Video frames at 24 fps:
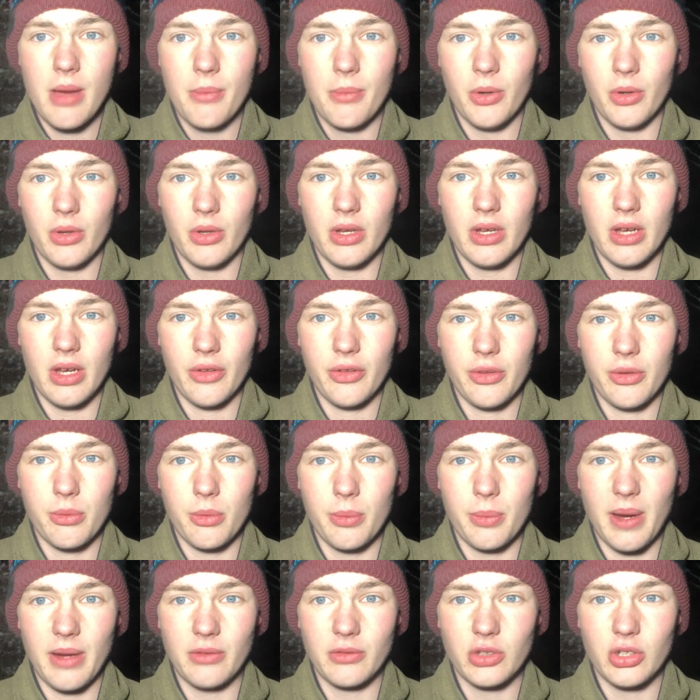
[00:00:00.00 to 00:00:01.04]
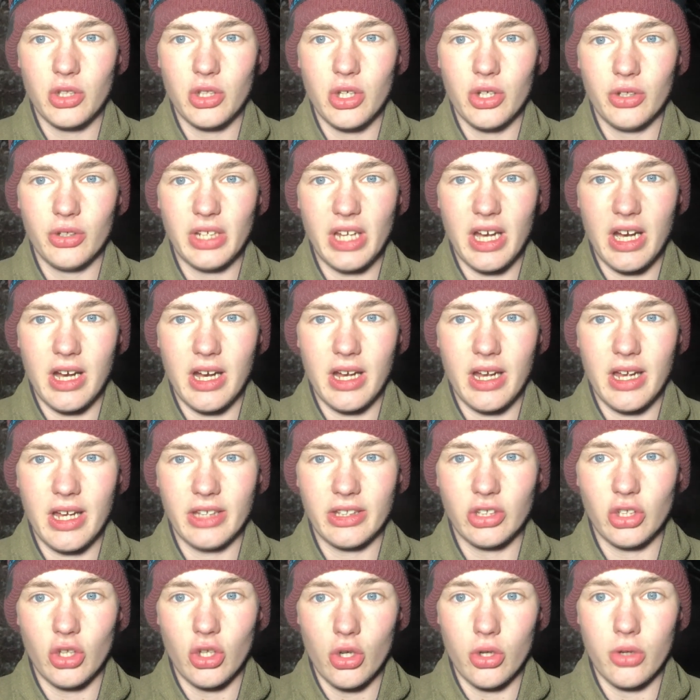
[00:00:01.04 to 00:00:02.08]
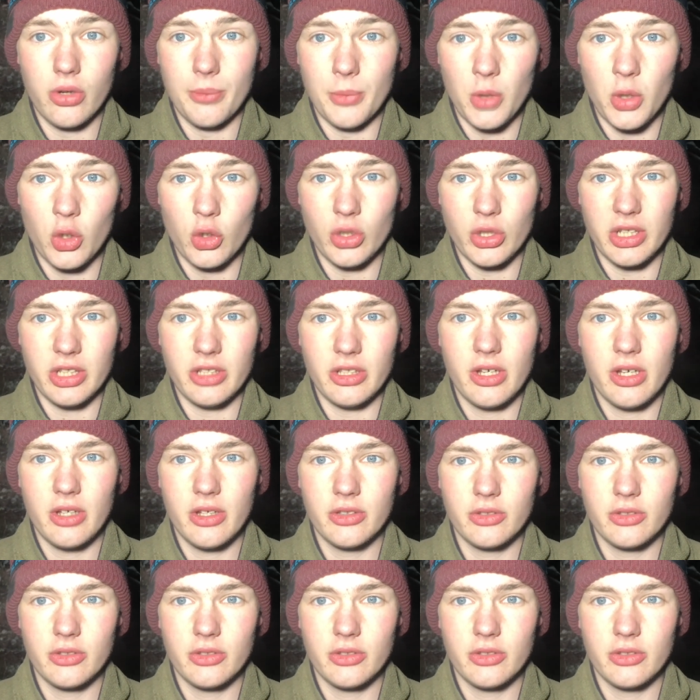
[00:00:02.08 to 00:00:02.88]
But I think we'll be having an early night and an early morning.